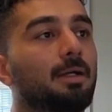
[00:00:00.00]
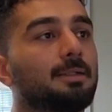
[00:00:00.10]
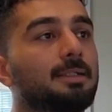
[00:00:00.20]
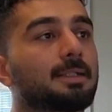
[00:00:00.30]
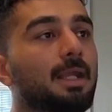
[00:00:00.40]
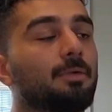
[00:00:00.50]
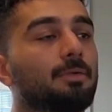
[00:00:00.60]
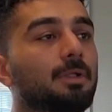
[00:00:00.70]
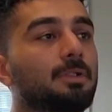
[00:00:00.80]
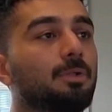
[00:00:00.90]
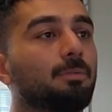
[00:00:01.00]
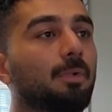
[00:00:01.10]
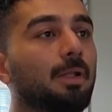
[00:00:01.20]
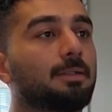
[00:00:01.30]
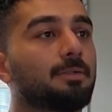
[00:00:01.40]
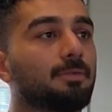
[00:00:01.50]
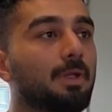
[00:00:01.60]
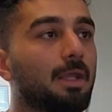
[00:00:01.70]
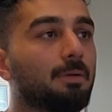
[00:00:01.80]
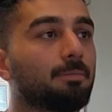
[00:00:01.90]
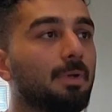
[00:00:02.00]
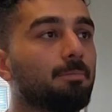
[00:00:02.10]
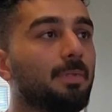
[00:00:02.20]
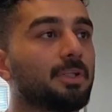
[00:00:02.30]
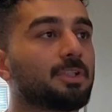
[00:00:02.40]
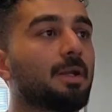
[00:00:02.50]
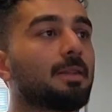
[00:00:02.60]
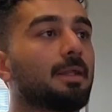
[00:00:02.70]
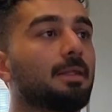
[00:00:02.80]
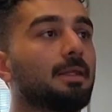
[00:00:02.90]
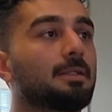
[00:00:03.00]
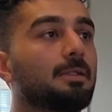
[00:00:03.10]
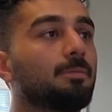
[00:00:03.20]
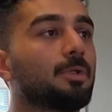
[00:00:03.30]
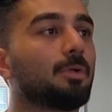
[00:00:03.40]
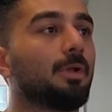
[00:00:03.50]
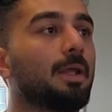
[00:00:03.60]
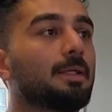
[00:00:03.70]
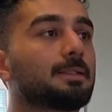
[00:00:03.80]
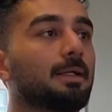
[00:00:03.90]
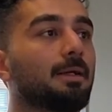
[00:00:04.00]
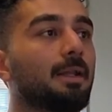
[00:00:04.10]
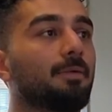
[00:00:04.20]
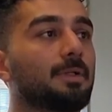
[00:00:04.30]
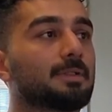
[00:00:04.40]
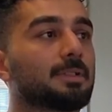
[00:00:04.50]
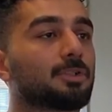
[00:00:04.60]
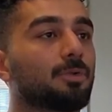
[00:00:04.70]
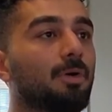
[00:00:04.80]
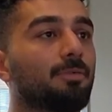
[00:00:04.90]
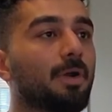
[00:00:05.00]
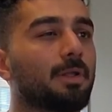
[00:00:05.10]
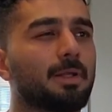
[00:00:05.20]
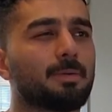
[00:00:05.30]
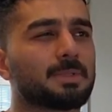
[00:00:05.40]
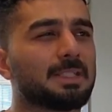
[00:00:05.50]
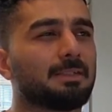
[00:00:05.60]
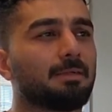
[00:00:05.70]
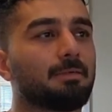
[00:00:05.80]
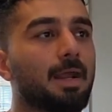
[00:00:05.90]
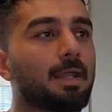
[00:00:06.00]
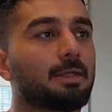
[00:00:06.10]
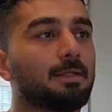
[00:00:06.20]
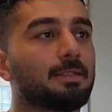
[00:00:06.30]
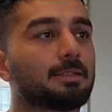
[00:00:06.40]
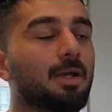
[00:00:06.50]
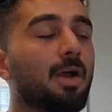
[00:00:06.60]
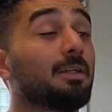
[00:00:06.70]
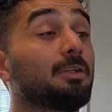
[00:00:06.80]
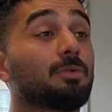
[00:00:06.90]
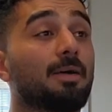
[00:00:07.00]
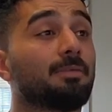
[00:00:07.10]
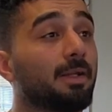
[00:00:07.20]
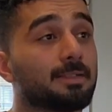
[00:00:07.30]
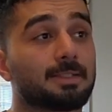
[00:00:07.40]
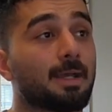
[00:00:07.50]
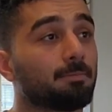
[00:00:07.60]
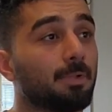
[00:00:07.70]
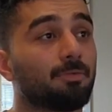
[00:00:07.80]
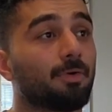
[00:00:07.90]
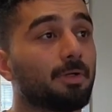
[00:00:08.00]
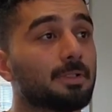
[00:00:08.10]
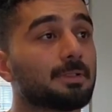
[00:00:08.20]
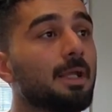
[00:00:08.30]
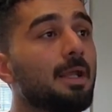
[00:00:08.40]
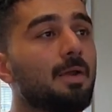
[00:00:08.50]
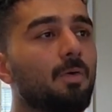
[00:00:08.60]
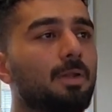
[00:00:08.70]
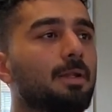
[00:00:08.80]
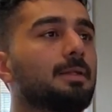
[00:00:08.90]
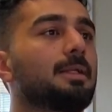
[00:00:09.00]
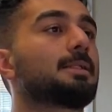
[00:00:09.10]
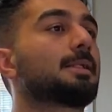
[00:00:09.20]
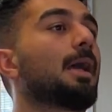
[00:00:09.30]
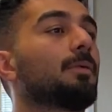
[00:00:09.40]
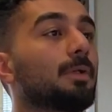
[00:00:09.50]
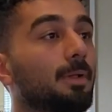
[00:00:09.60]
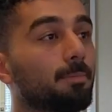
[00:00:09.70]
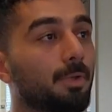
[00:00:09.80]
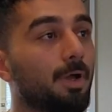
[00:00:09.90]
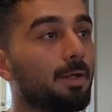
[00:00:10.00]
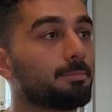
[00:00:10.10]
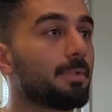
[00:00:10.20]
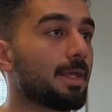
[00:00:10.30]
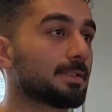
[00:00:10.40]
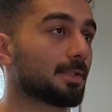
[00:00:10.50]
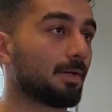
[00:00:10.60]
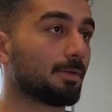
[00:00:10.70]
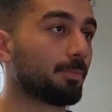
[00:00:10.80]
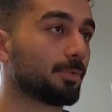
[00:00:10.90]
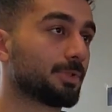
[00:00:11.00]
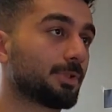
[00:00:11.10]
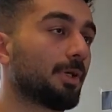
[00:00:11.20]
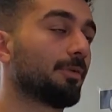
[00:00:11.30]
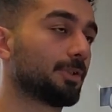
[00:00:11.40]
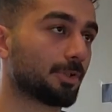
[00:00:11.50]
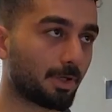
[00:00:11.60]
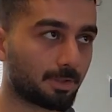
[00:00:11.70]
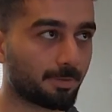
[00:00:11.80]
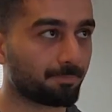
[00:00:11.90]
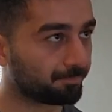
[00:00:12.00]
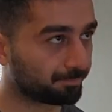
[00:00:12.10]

discounted cumulative gain, measure that accumulates the relevance score of items in the ranked list. I need to have an example for this. With a discounted applied based on the position of each item.